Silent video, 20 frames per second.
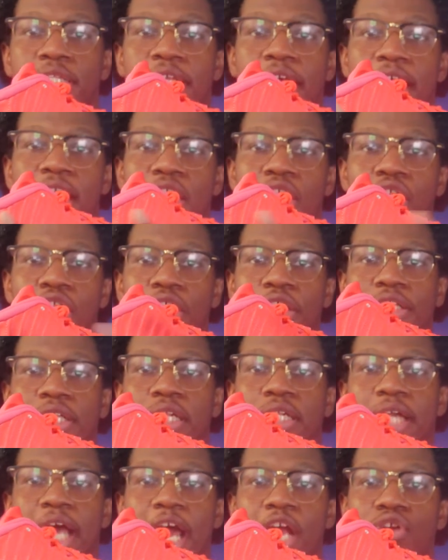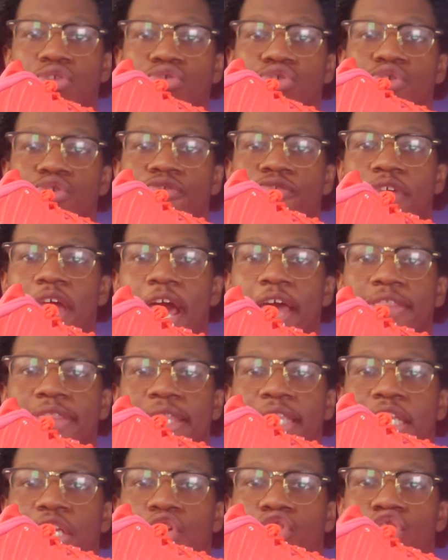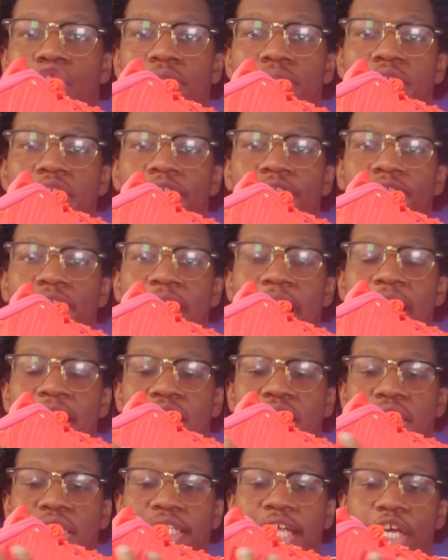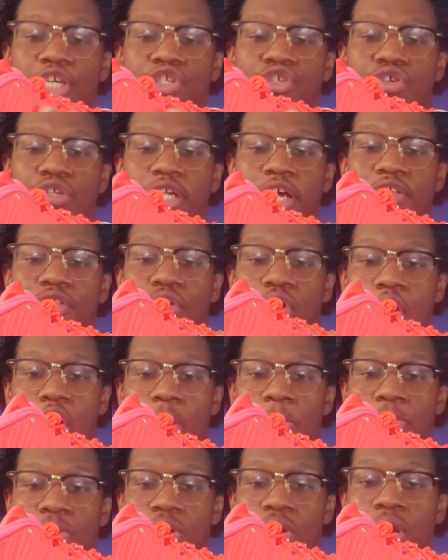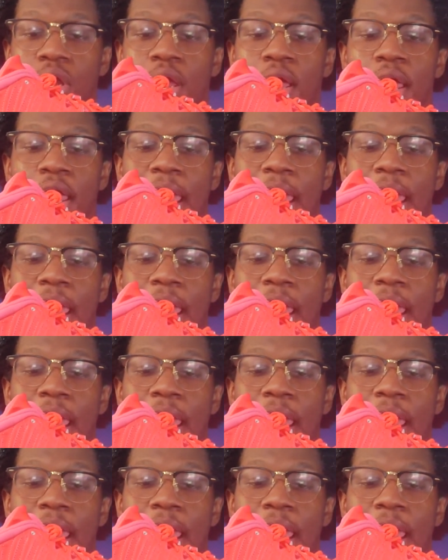Taking a look at the lateral, you've got the Crimson Flash texture leather upper,